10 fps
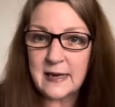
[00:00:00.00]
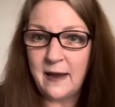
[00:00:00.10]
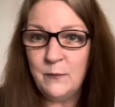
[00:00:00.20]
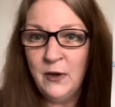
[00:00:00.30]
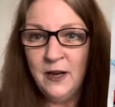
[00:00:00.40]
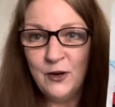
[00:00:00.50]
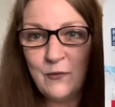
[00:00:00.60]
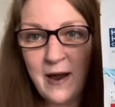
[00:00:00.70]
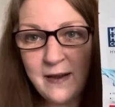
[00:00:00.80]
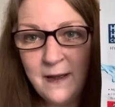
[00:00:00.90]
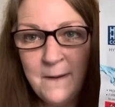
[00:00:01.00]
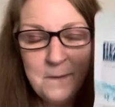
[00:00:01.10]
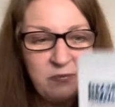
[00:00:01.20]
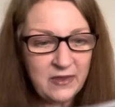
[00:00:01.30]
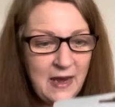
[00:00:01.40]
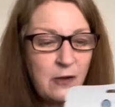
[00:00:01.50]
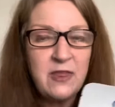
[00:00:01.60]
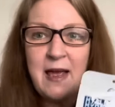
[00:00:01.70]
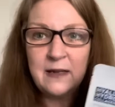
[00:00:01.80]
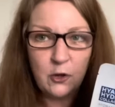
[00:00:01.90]
Kim. Right, now they
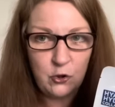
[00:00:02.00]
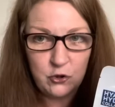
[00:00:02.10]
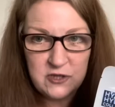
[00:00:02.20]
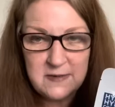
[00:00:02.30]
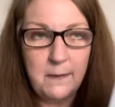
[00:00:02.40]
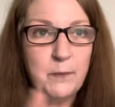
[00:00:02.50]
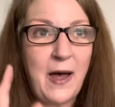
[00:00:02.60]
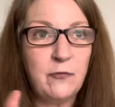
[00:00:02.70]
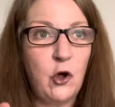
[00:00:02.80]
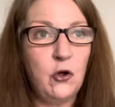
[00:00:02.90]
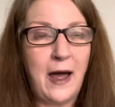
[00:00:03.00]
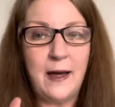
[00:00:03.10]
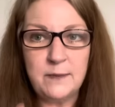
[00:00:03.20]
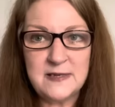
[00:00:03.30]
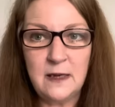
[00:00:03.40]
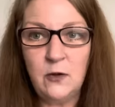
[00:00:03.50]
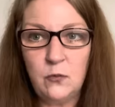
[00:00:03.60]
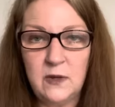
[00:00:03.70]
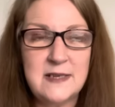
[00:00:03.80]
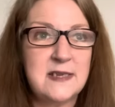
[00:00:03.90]
had loads, but I've got
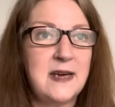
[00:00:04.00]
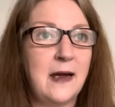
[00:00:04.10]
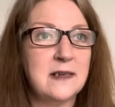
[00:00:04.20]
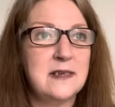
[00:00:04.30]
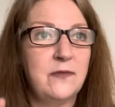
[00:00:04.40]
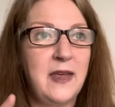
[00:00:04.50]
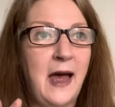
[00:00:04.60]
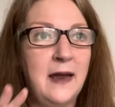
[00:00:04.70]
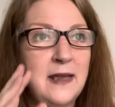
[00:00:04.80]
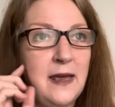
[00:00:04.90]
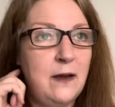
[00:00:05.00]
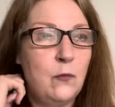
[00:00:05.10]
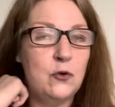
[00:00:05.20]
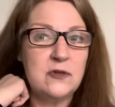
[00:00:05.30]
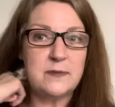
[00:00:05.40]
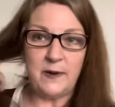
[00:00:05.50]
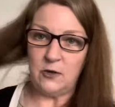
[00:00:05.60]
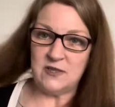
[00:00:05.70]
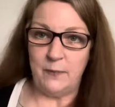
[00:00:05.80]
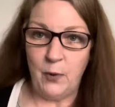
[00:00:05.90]
absolutely stacks of Garnier ones
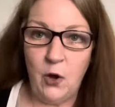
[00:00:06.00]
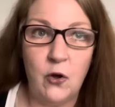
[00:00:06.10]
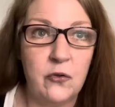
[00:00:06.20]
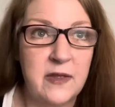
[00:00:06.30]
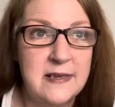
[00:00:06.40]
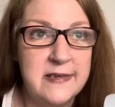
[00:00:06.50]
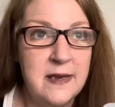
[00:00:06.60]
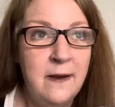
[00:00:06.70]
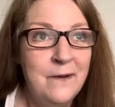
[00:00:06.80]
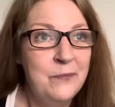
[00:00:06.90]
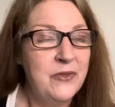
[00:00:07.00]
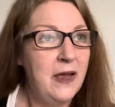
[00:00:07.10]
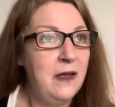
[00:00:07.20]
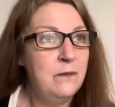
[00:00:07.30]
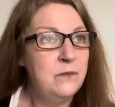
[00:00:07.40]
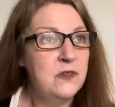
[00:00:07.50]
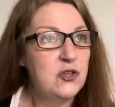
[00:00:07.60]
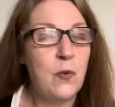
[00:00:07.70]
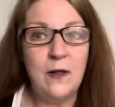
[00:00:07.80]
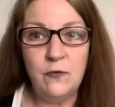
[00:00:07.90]
because I bought this
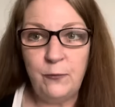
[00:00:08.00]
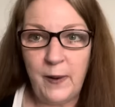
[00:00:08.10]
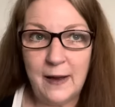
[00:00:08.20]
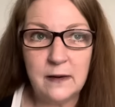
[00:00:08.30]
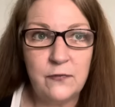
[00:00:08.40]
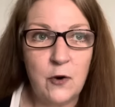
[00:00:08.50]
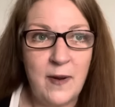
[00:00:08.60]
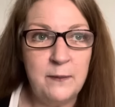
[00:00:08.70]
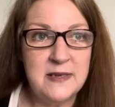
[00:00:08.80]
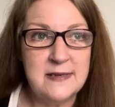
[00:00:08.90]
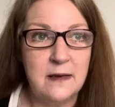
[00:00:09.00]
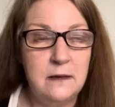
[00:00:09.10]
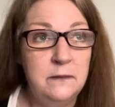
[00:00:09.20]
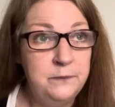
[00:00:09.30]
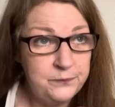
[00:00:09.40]
12-pack from Amazon,